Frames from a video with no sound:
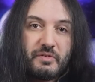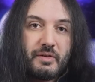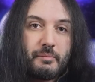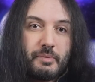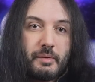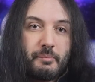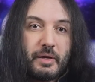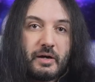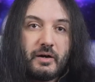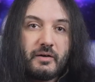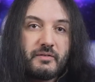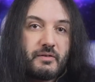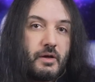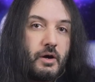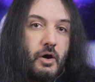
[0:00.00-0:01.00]
but simply
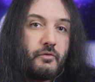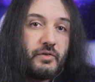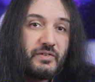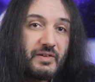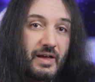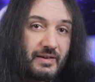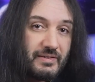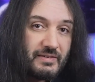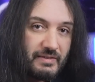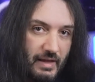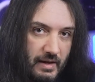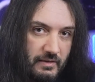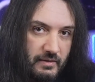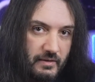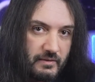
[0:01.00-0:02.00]
because of his
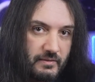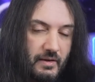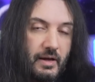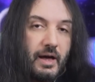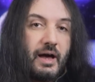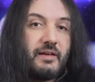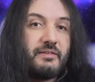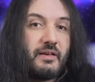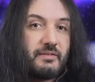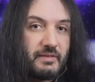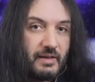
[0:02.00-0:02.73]
status as a